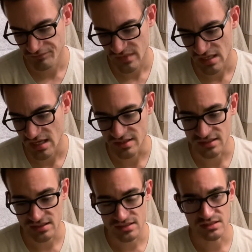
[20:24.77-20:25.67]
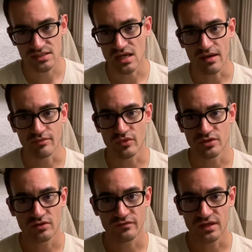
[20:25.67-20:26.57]
yeah, this doesn't stop when you're
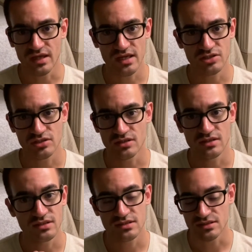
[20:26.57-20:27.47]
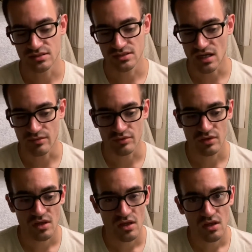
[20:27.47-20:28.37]
on vacation. It doesn't stop
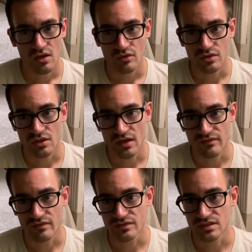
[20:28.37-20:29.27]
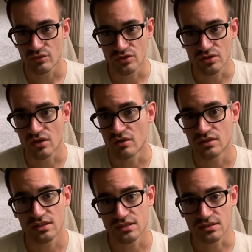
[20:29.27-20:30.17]
when you have somewhere to go. It
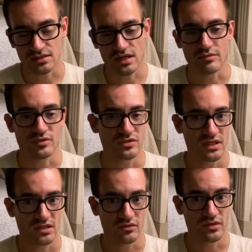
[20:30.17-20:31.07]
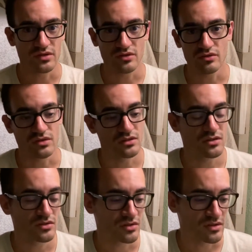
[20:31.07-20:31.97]
doesn't stop. You take it with you, and
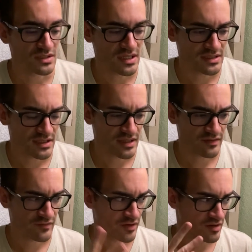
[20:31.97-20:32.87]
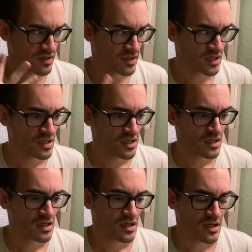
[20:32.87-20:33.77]
you know, it's like a
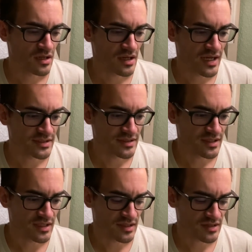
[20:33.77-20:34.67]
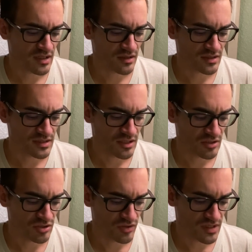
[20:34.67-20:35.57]
guided thing. I think I'll continue
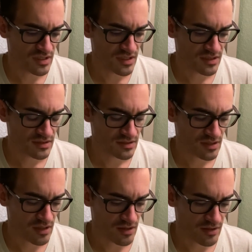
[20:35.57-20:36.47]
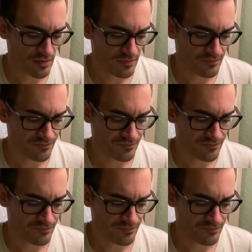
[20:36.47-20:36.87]
doing this for